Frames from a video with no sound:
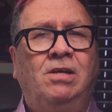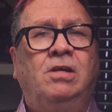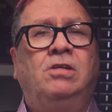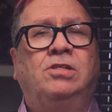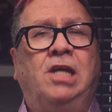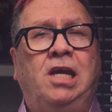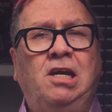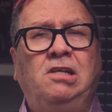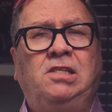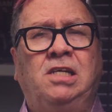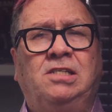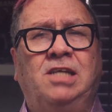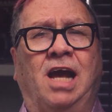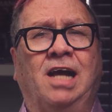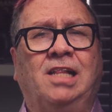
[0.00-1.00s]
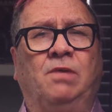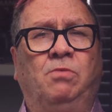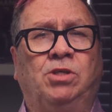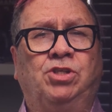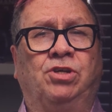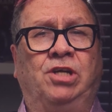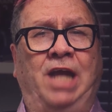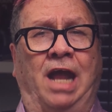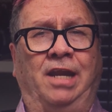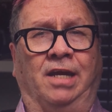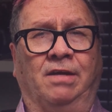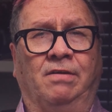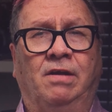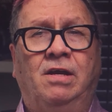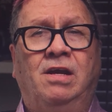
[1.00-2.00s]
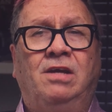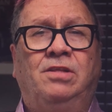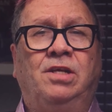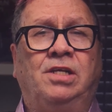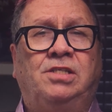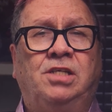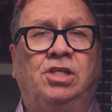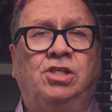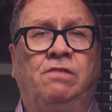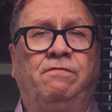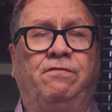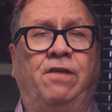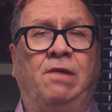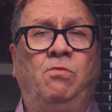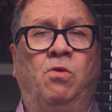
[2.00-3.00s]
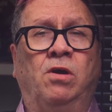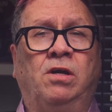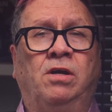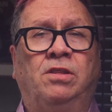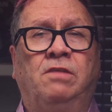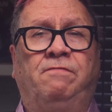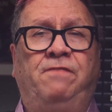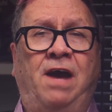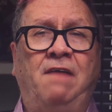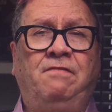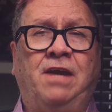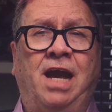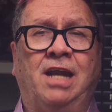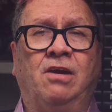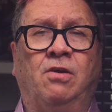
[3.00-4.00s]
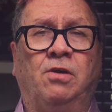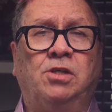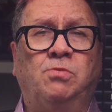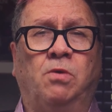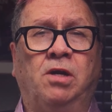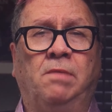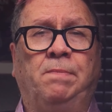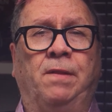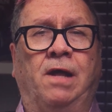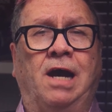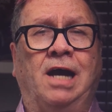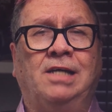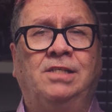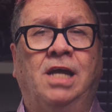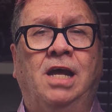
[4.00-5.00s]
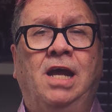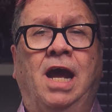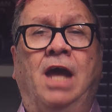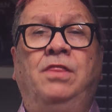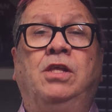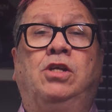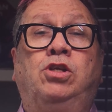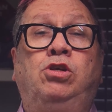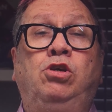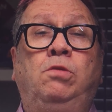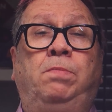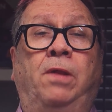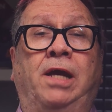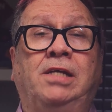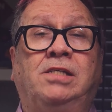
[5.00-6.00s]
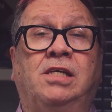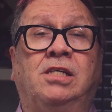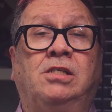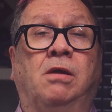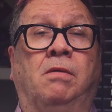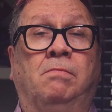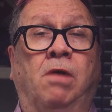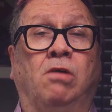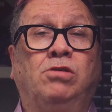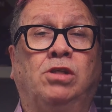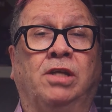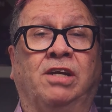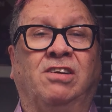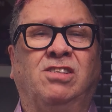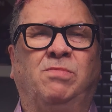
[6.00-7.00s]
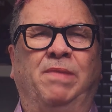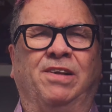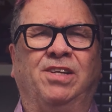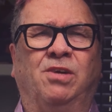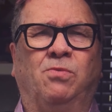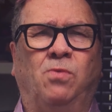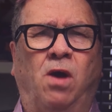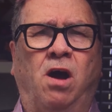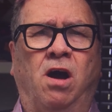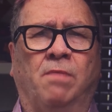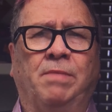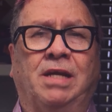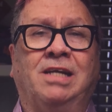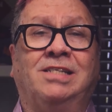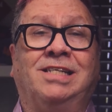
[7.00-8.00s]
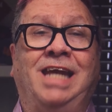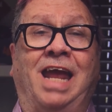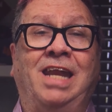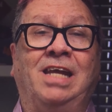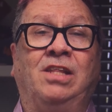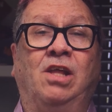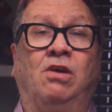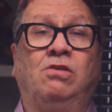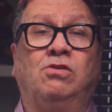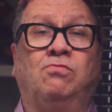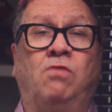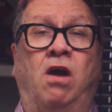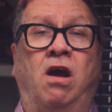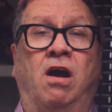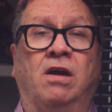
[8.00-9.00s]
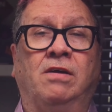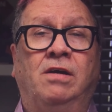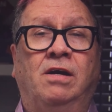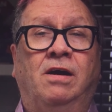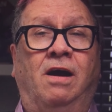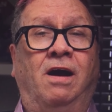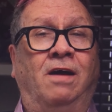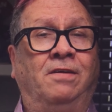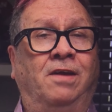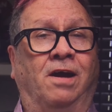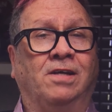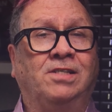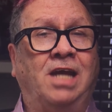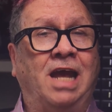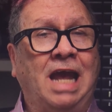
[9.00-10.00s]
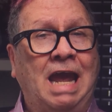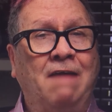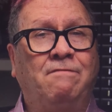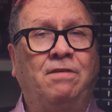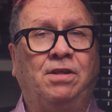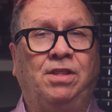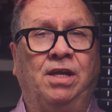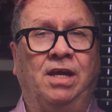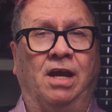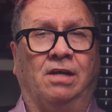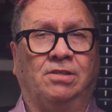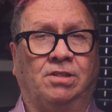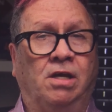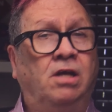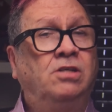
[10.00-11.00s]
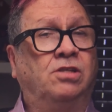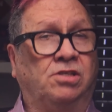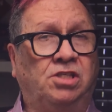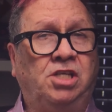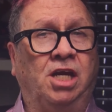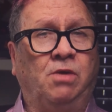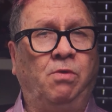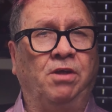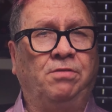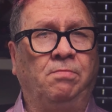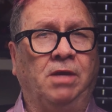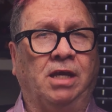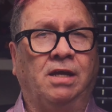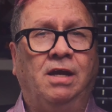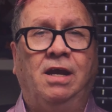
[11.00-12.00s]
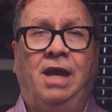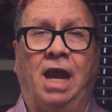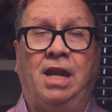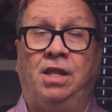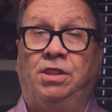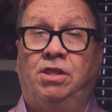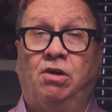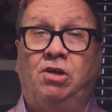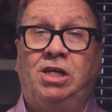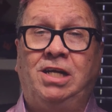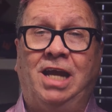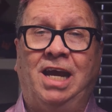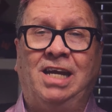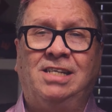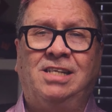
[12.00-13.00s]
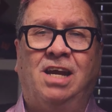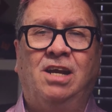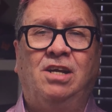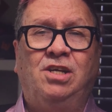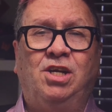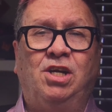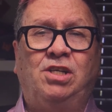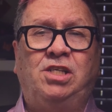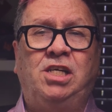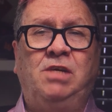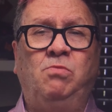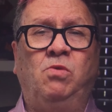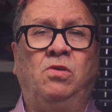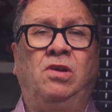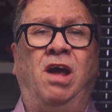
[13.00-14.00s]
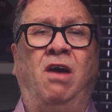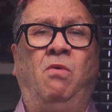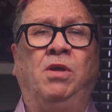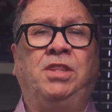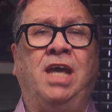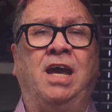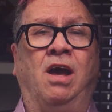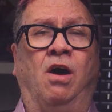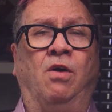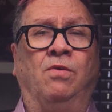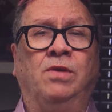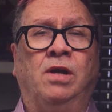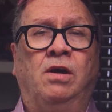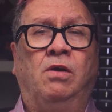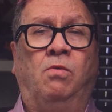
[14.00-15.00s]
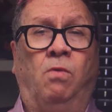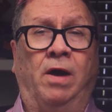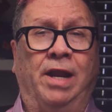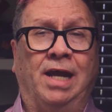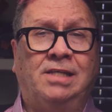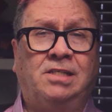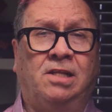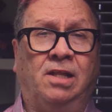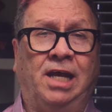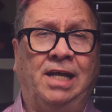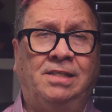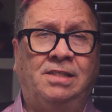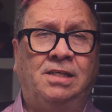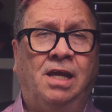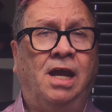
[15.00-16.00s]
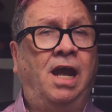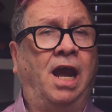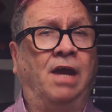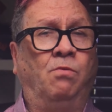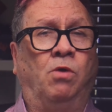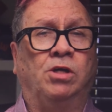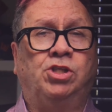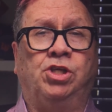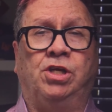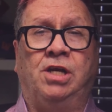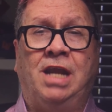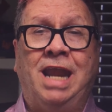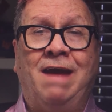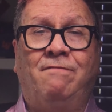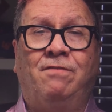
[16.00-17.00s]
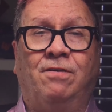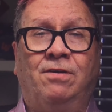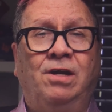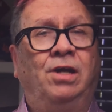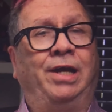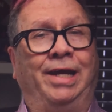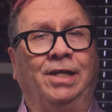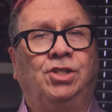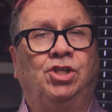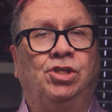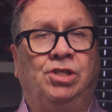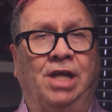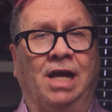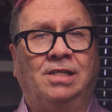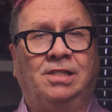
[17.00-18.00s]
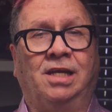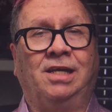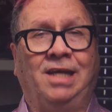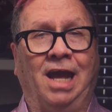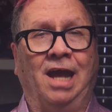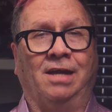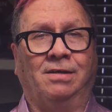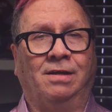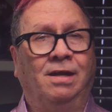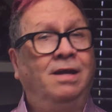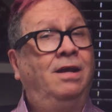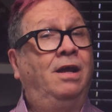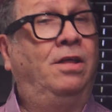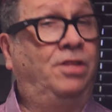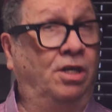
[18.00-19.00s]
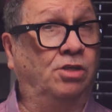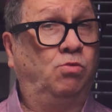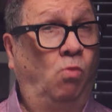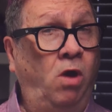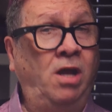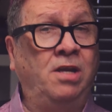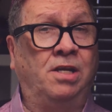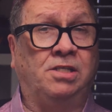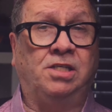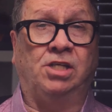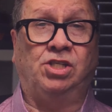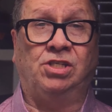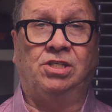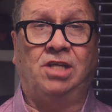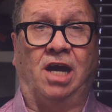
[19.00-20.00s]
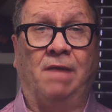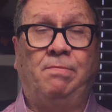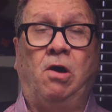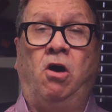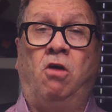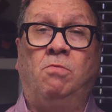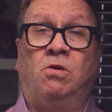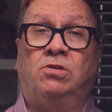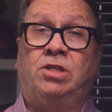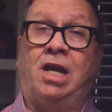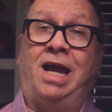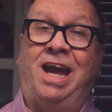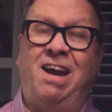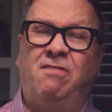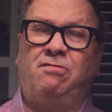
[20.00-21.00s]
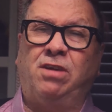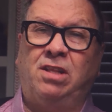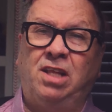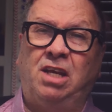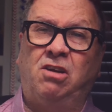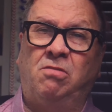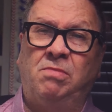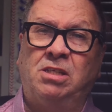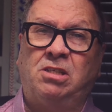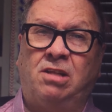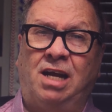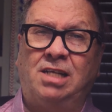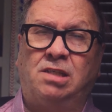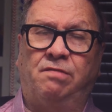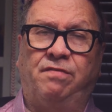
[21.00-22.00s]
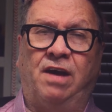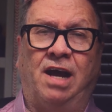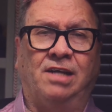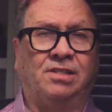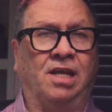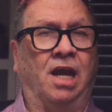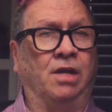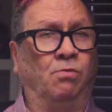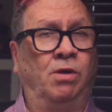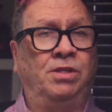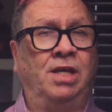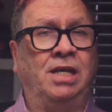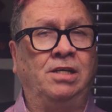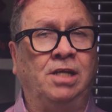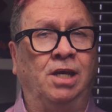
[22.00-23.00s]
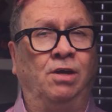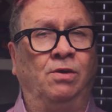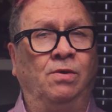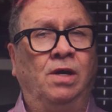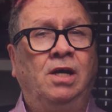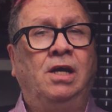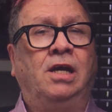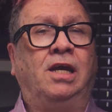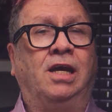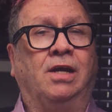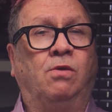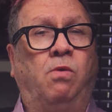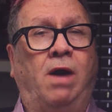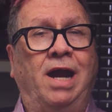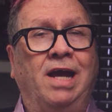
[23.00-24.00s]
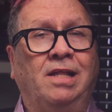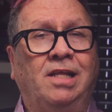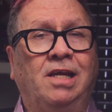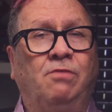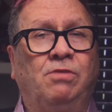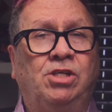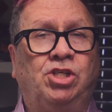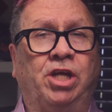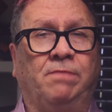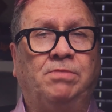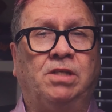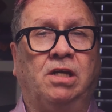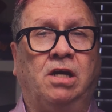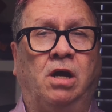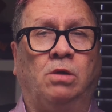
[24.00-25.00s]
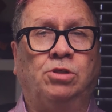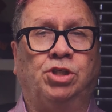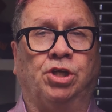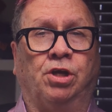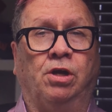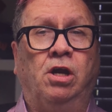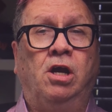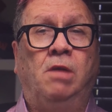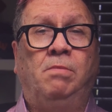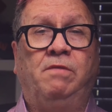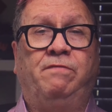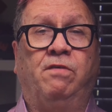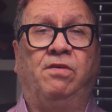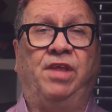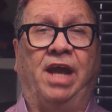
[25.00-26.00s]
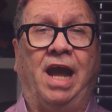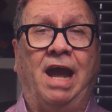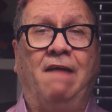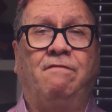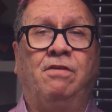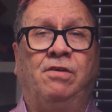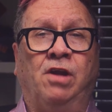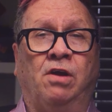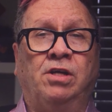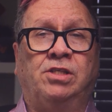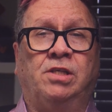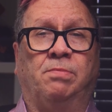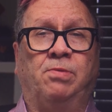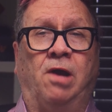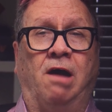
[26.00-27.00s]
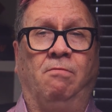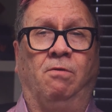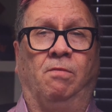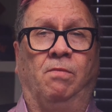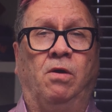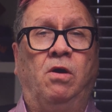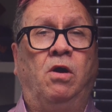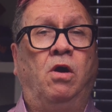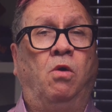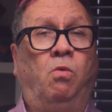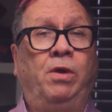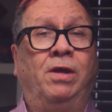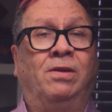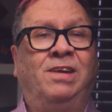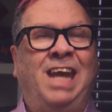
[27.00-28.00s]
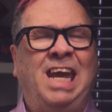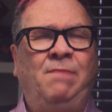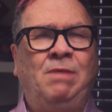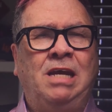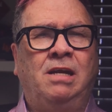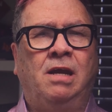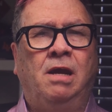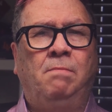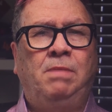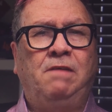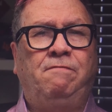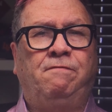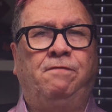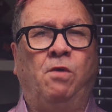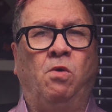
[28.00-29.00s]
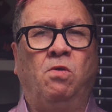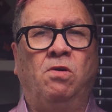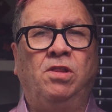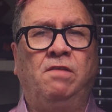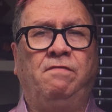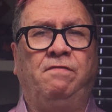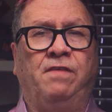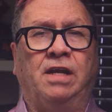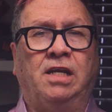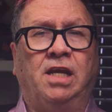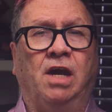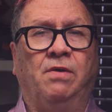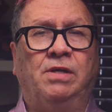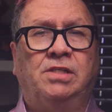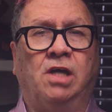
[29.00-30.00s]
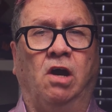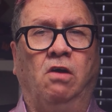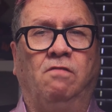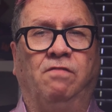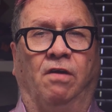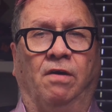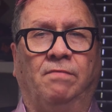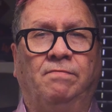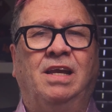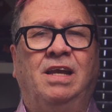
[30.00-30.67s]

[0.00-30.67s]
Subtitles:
So here's exactly what you're getting. The decision framework, the 5 categories where it applies, and the 2 places most leaders build it wrong, because getting those wrong undoes everything else. So stick with me, and in 30 days, your team will know what they own, what escalates, and what should never hit your desk again. There's one decision type almost every leader misclassifies, and when they do, it quietly reshapes the culture before they ever notice the problem. We'll name it before the video is over.